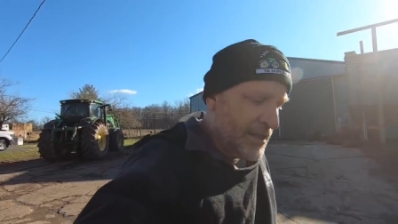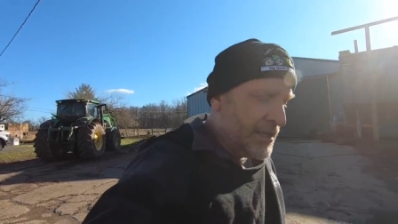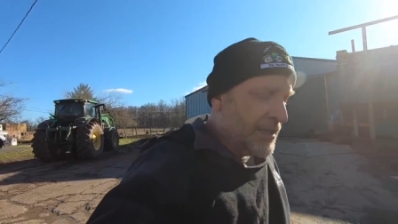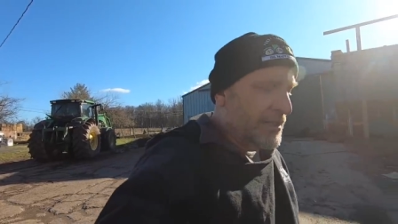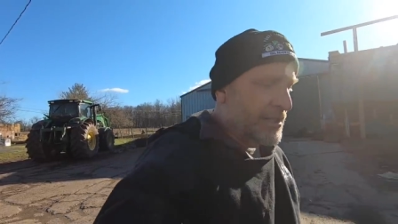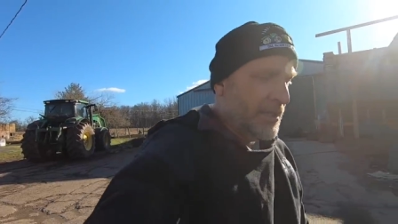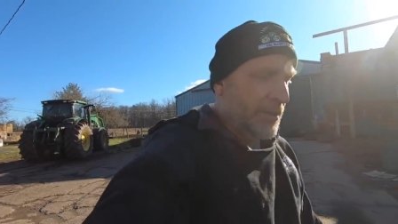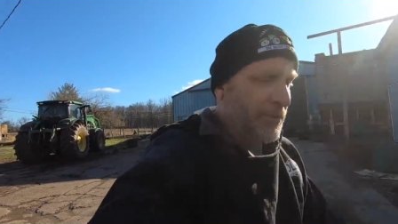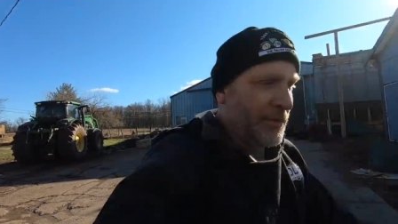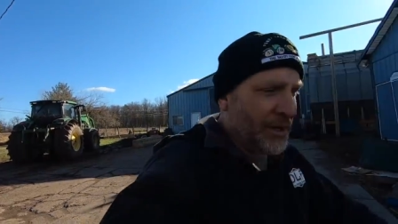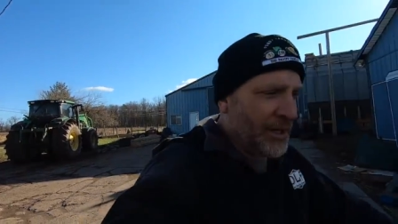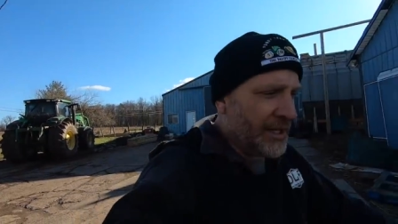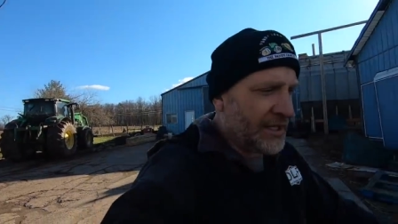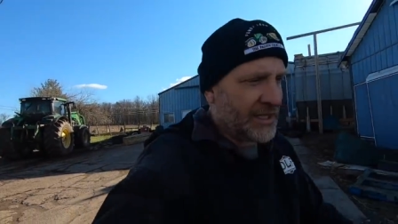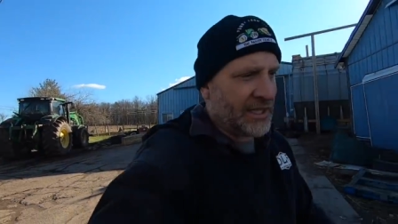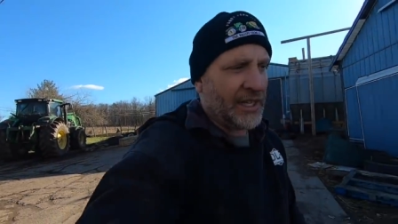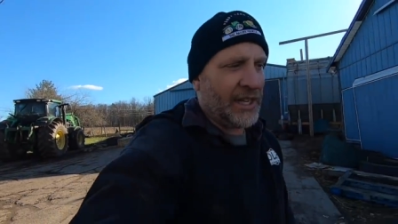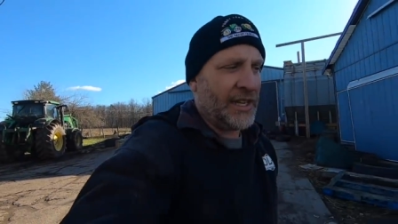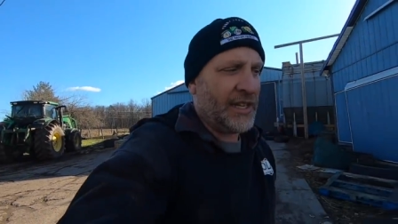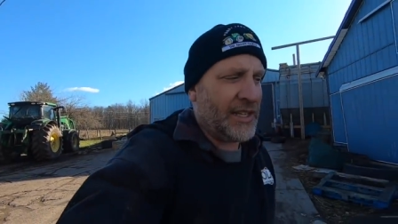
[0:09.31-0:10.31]
Somebody
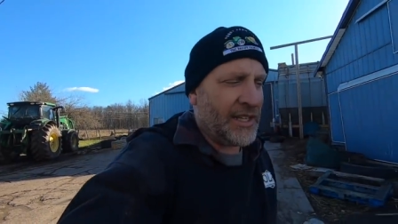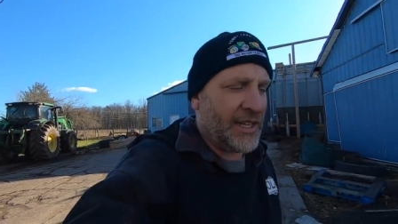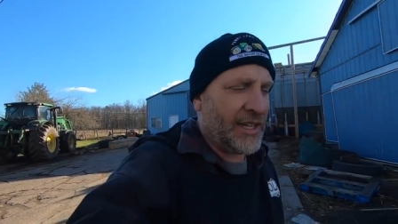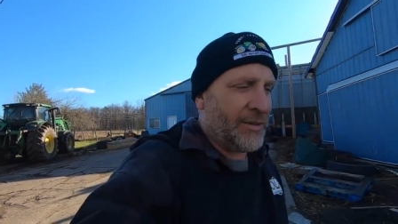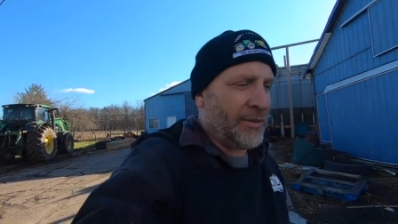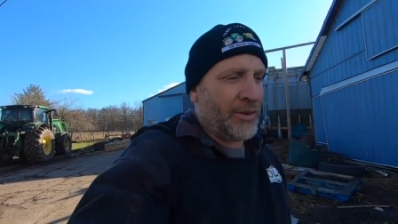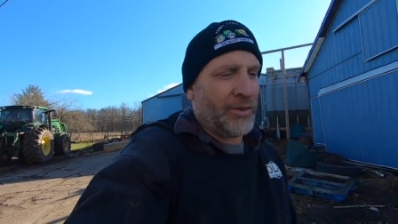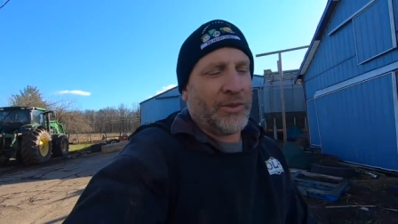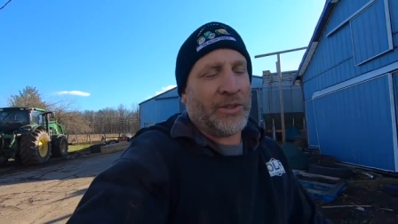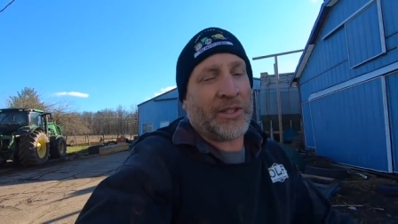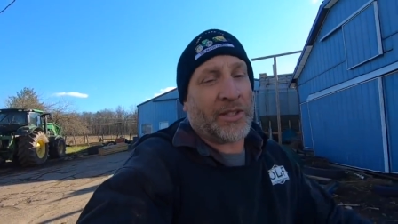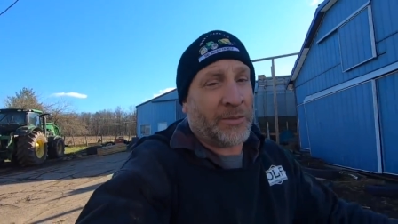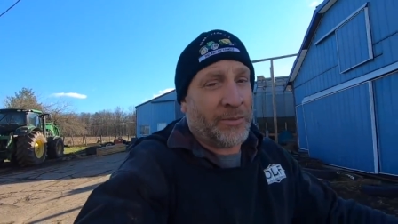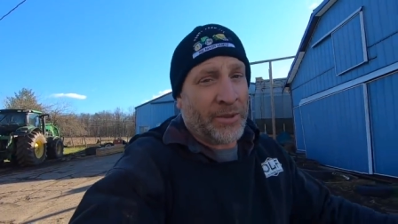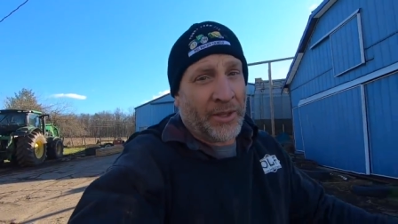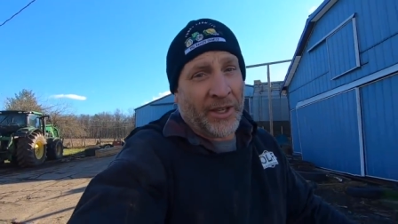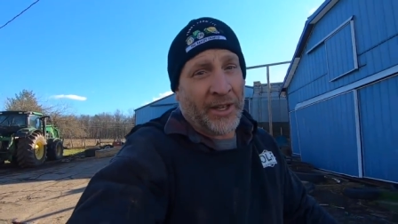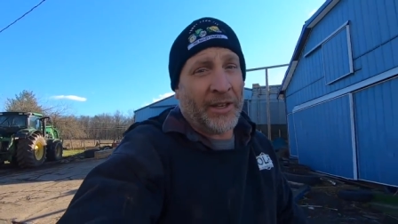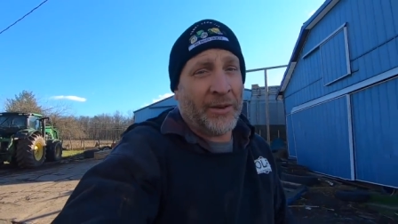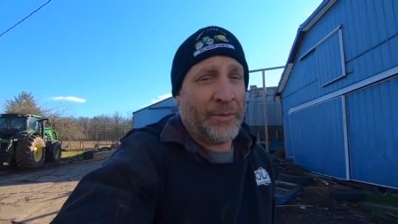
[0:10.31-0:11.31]
said that I'm always
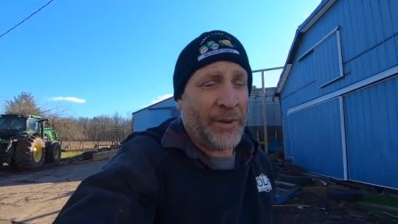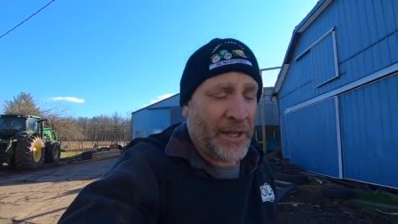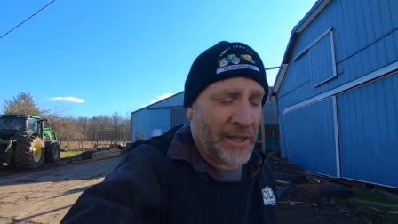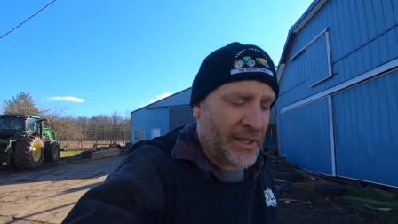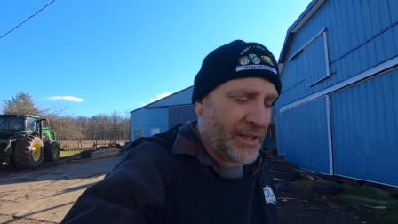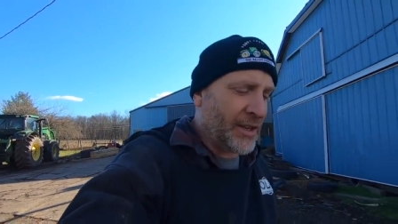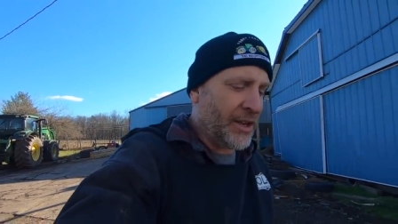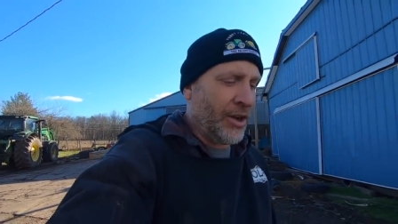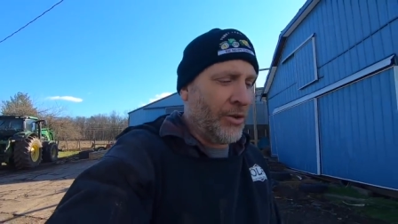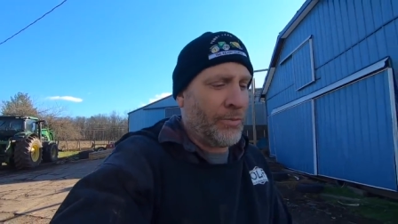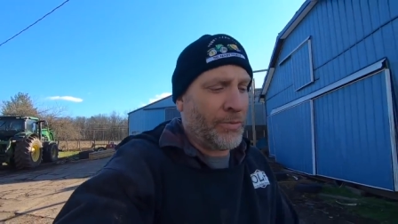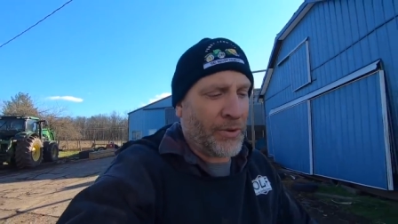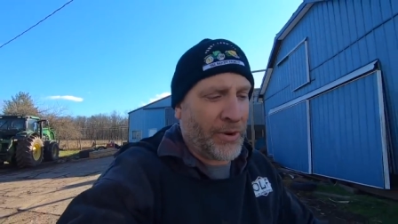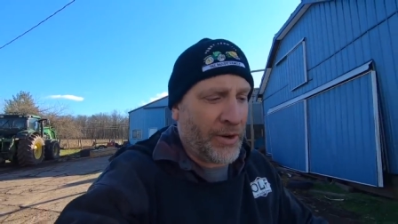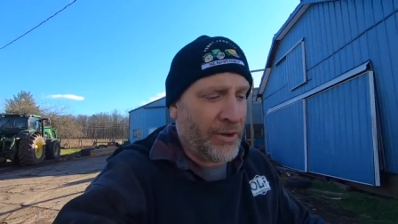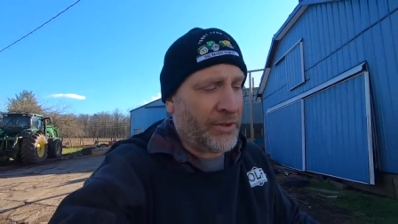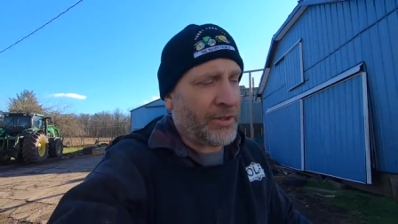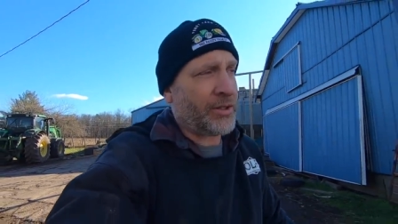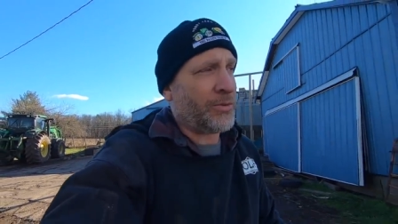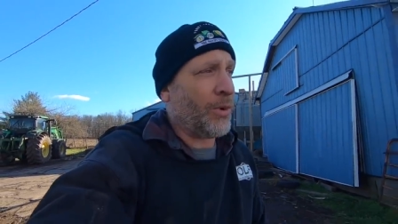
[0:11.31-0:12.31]
complaining about the
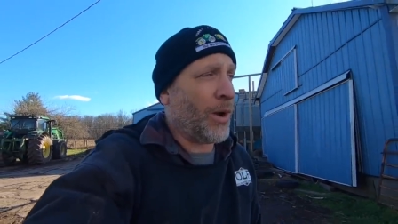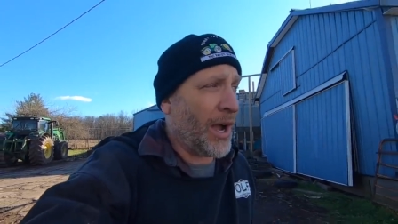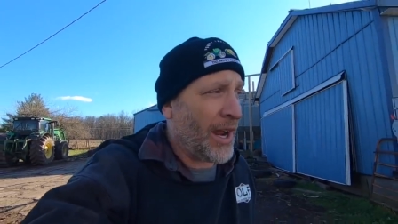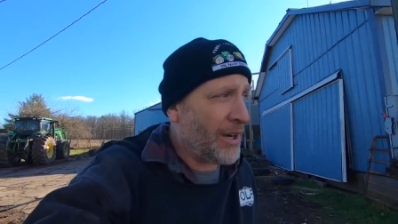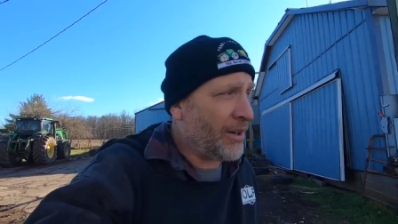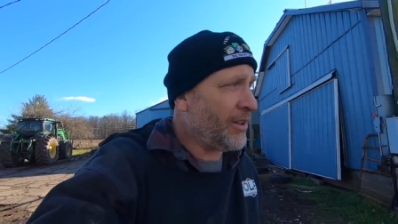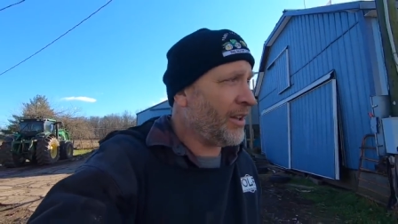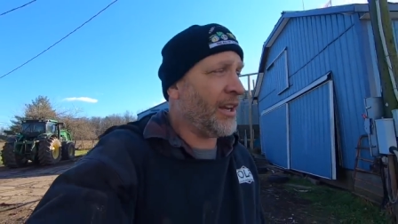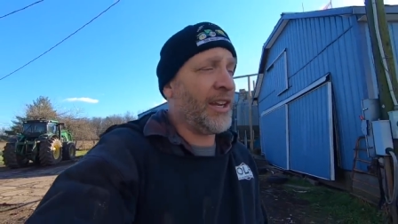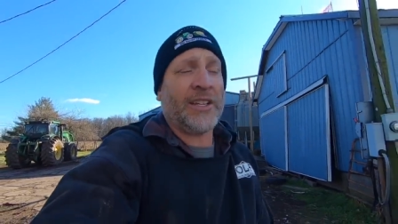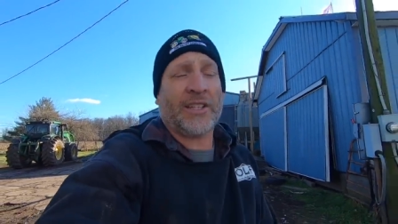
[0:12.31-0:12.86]
GoPros. Why don't I